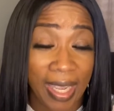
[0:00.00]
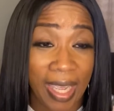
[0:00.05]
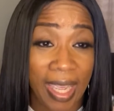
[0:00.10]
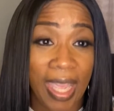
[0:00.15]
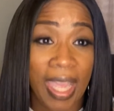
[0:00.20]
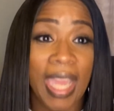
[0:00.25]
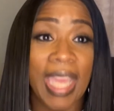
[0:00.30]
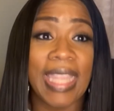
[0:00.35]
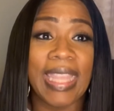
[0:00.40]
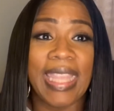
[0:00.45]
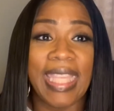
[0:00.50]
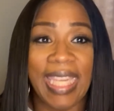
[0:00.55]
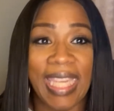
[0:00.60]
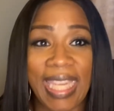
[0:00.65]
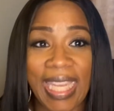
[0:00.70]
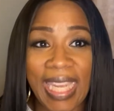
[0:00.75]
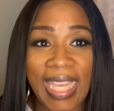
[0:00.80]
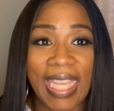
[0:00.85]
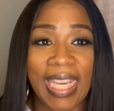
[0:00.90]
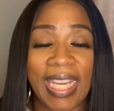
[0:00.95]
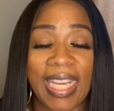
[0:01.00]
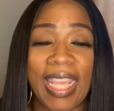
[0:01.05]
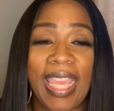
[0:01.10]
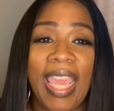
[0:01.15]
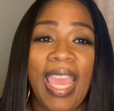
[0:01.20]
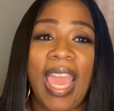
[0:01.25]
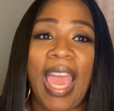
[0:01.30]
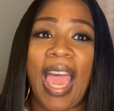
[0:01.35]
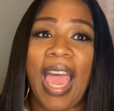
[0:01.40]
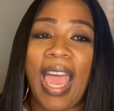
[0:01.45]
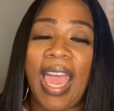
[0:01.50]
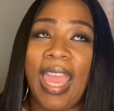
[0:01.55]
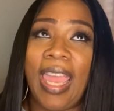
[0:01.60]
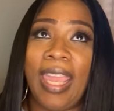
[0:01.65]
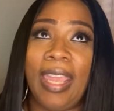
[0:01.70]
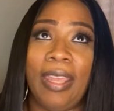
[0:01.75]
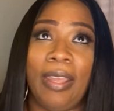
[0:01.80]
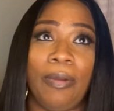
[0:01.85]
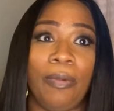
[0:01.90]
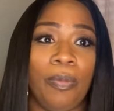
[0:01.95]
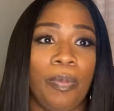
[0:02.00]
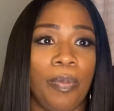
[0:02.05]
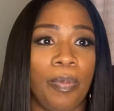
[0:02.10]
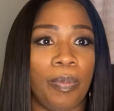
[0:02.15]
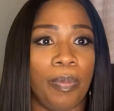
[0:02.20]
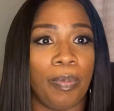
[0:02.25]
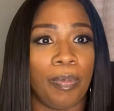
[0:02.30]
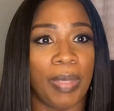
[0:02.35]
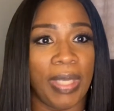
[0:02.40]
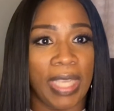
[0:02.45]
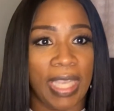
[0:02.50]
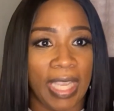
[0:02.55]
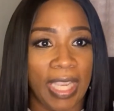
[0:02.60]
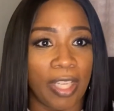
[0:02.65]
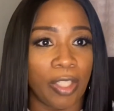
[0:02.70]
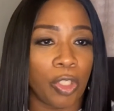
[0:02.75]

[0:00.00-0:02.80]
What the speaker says: then I began